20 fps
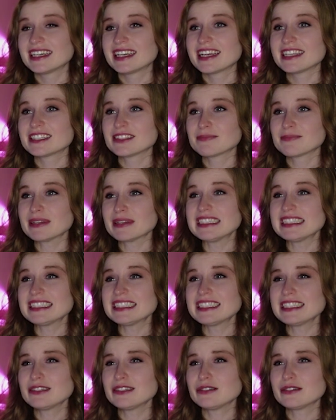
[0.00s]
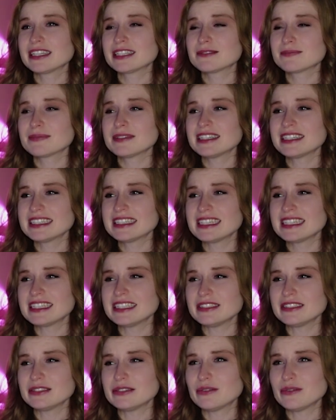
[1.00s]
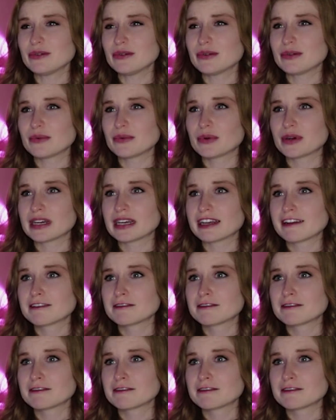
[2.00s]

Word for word: He's behind you, he's behind you.